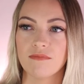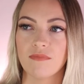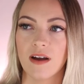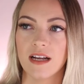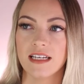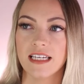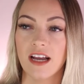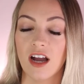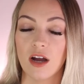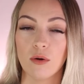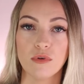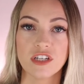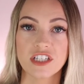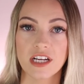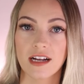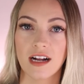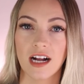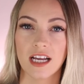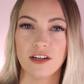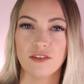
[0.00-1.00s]
And yeah, I wish
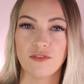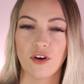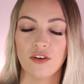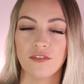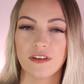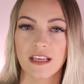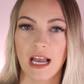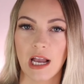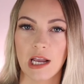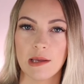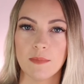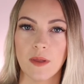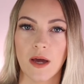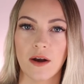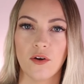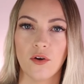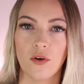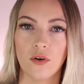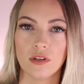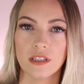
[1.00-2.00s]
I kind of overcame
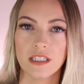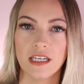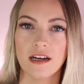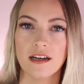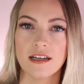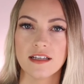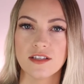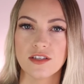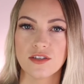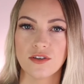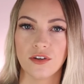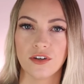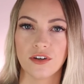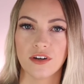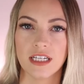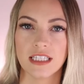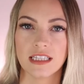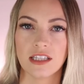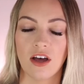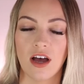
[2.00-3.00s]
that earlier and sooner
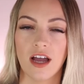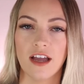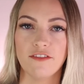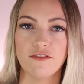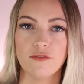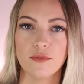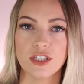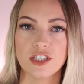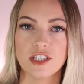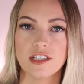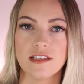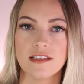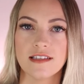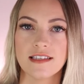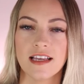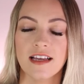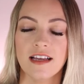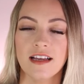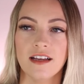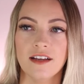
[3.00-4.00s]
in life, which is